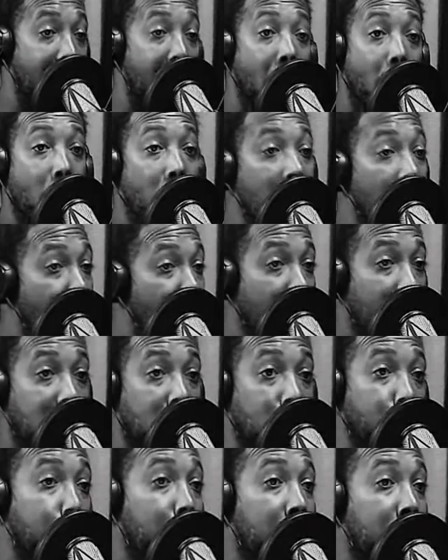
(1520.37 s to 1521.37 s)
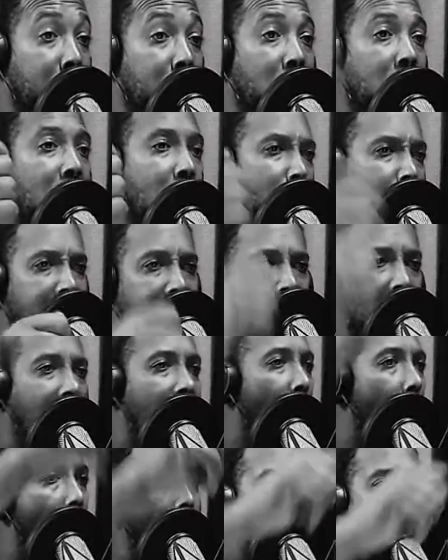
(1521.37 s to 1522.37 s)
motherfucker, let me get a
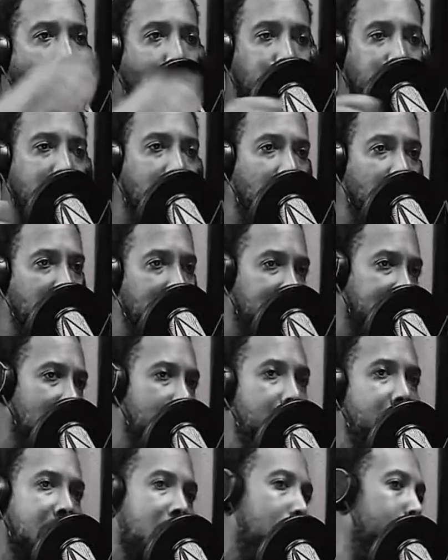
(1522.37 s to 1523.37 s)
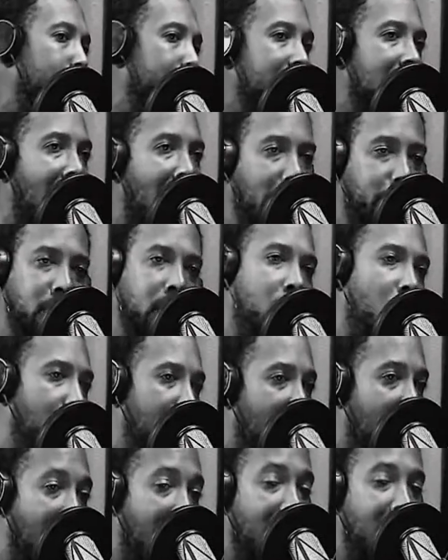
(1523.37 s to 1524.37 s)
call option on this. Let me get a put option on
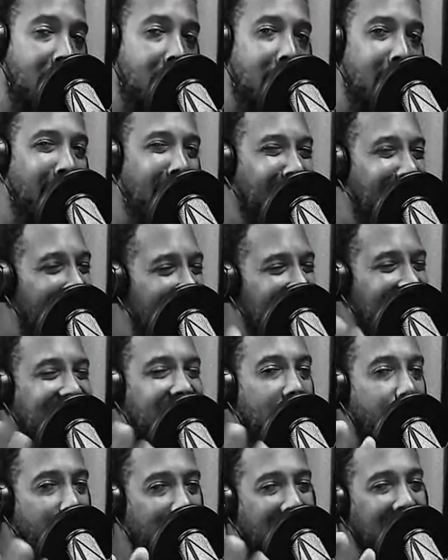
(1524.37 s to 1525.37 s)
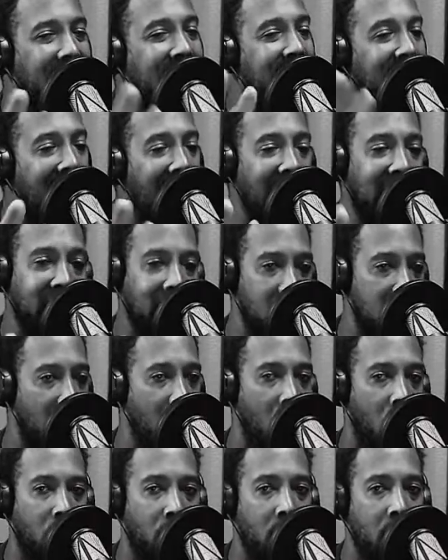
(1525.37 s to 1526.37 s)
that. That's different. That's stock
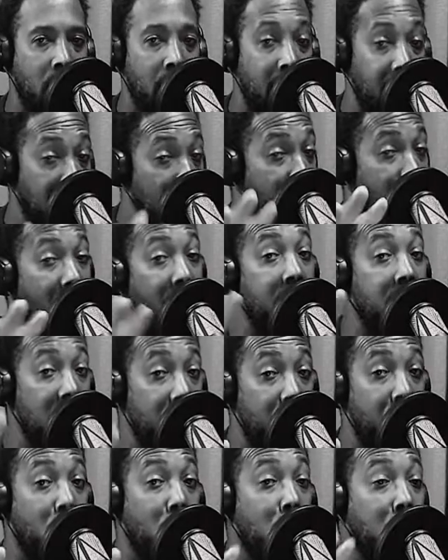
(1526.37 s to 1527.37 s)
lingo. And it's very difficult to